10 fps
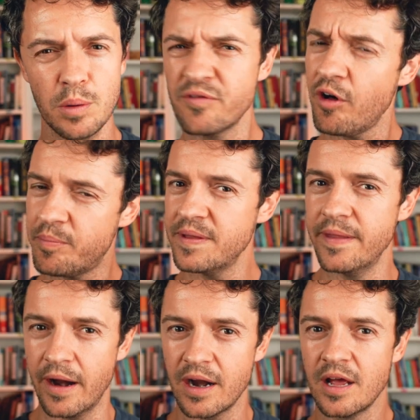And we've all been
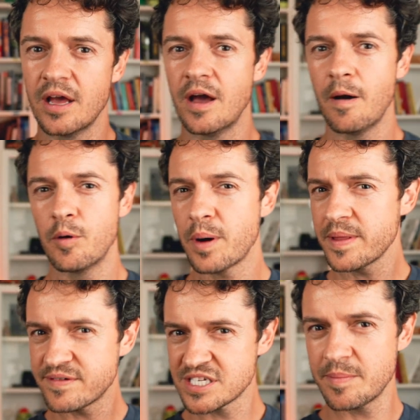there we
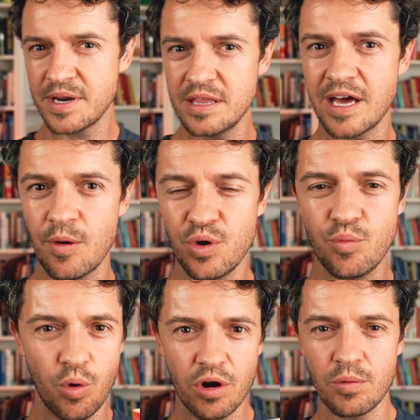probably have somebody that we
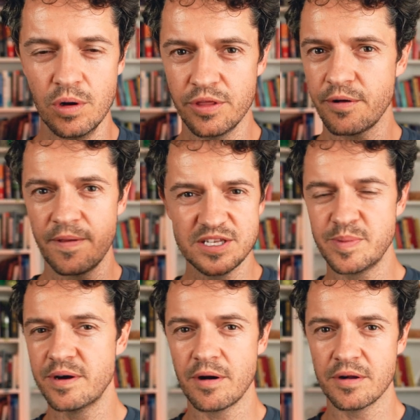work with or that's
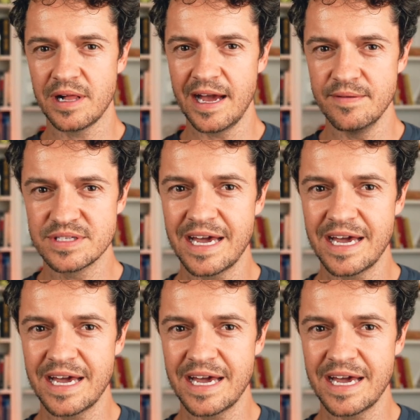been in our lives